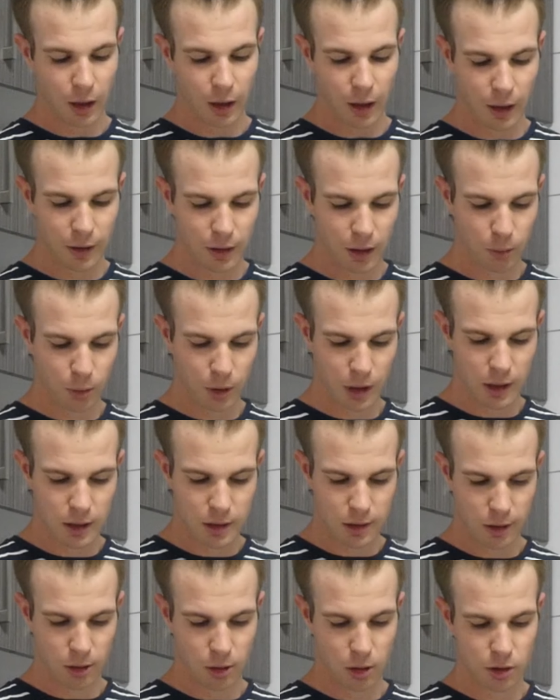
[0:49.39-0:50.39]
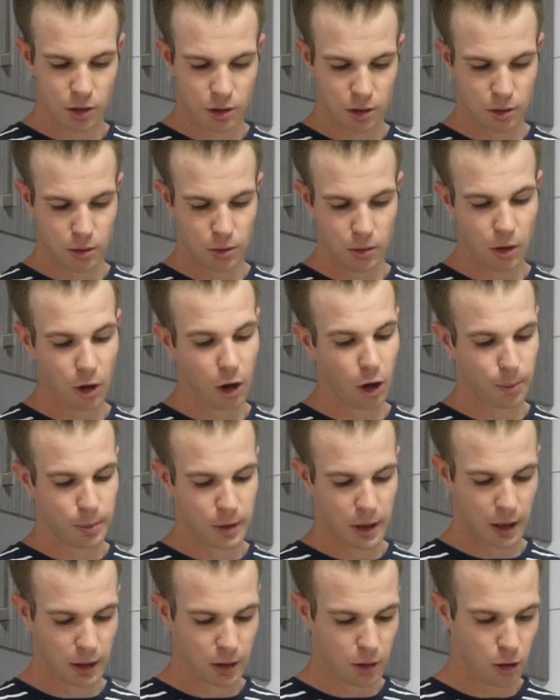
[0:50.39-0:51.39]
and then we need to go to
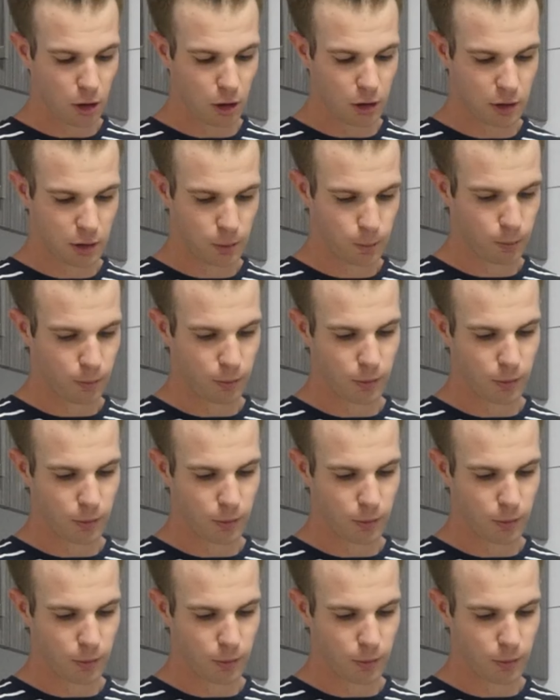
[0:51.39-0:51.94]
Update Goals.